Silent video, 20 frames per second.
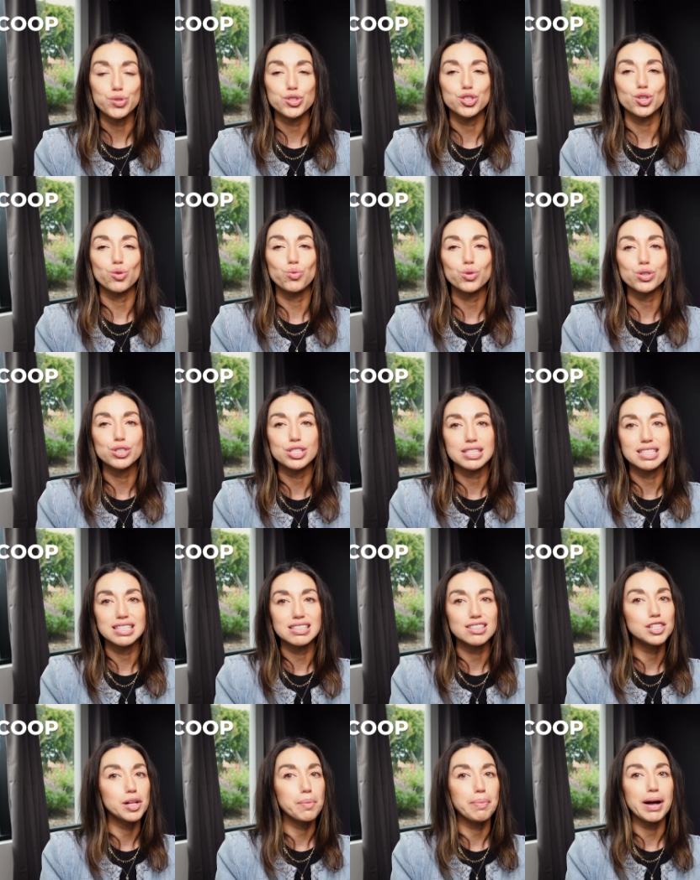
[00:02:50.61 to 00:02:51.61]
So we're
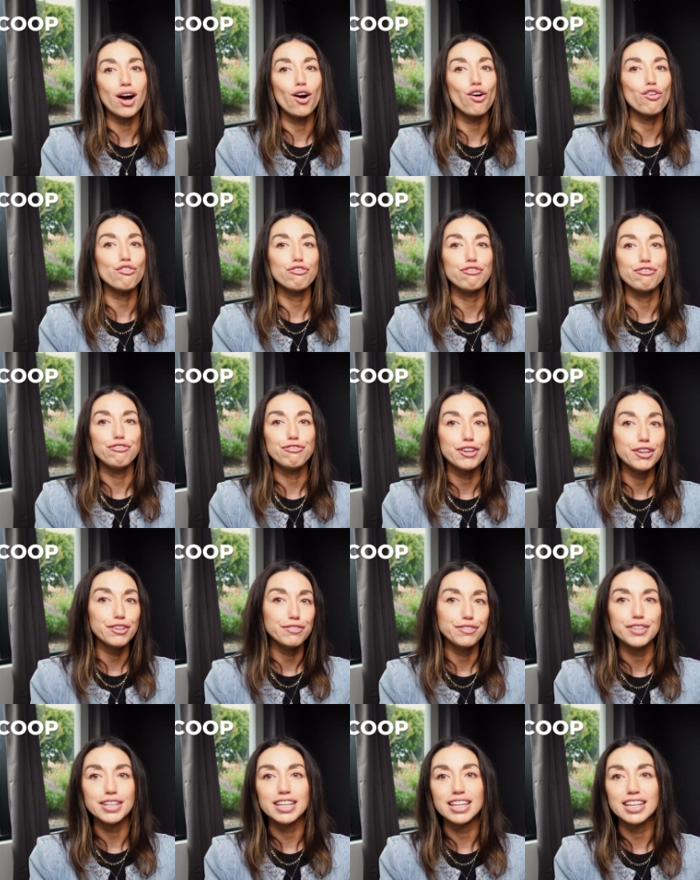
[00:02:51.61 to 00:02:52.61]
still about
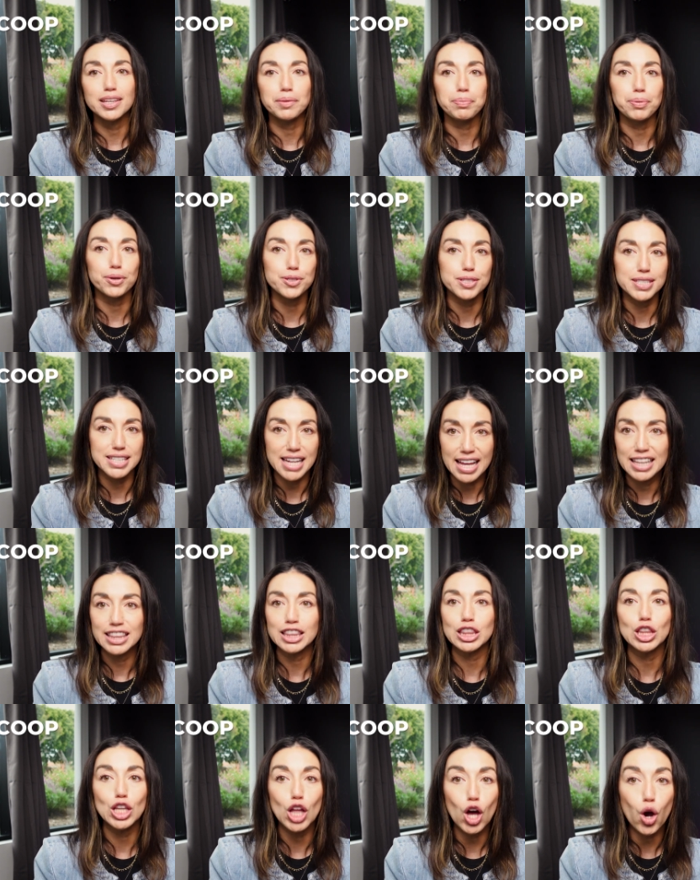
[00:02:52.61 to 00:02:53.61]
50%
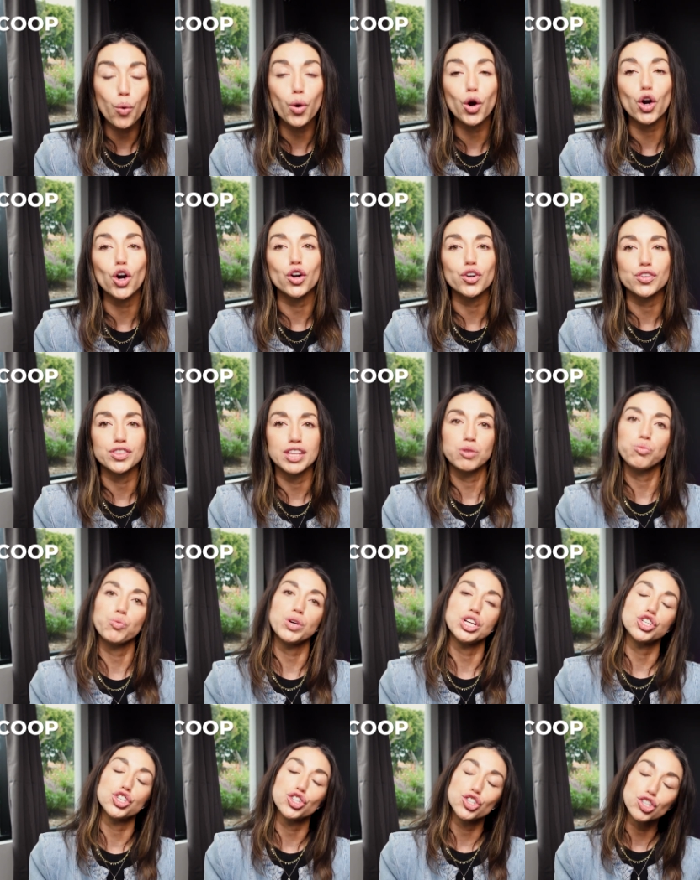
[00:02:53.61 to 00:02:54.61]
lower than
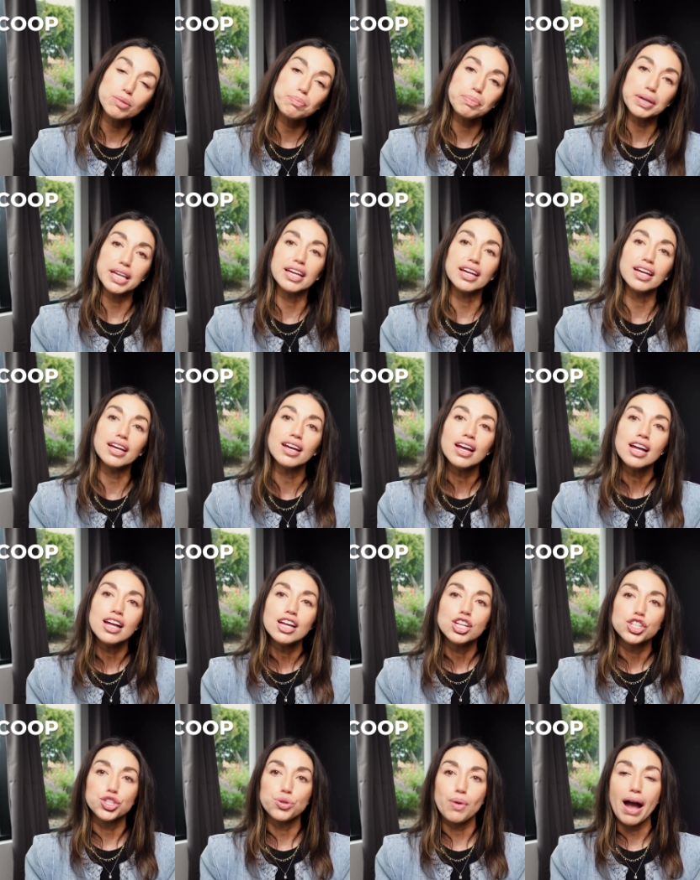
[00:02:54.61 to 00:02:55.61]
we should be
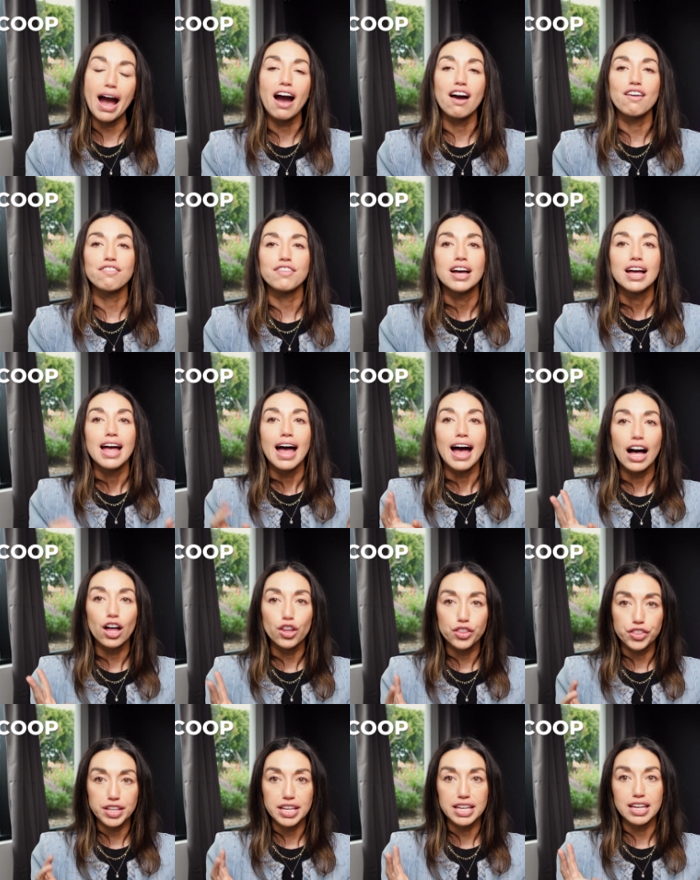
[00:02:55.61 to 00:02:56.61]
to have
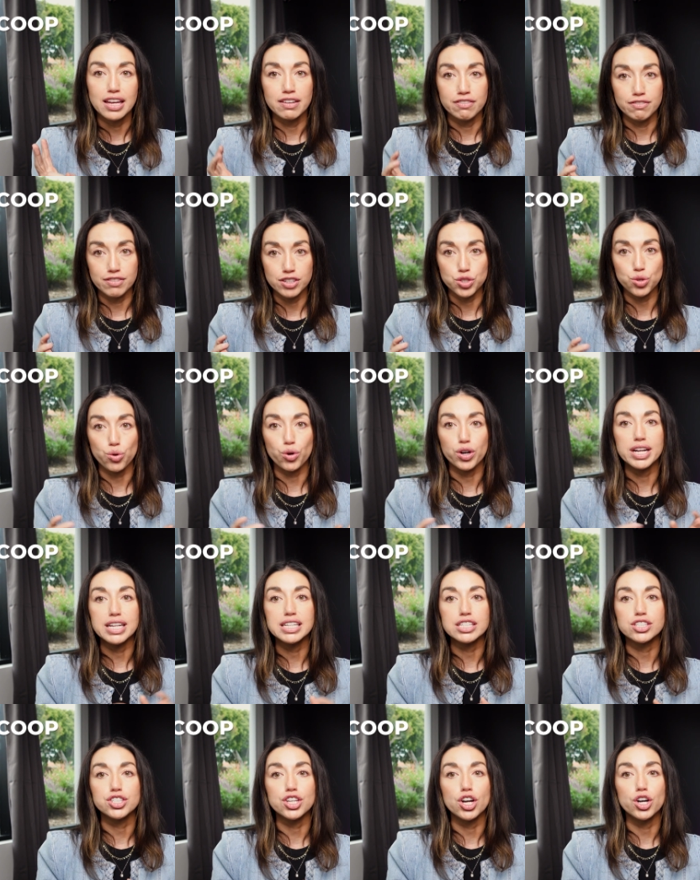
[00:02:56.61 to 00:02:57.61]
healthy
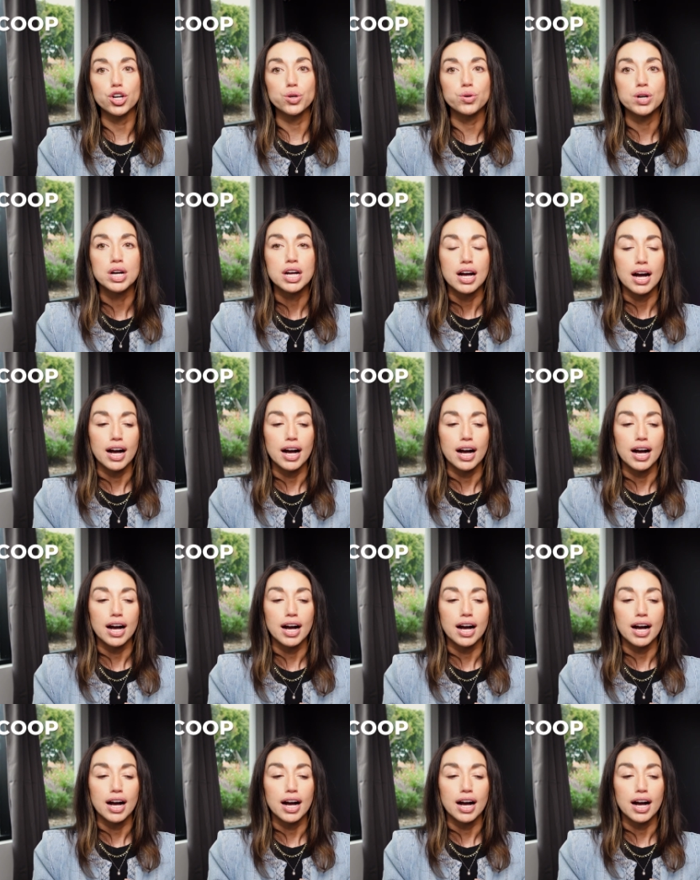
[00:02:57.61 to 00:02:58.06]
inventory. So,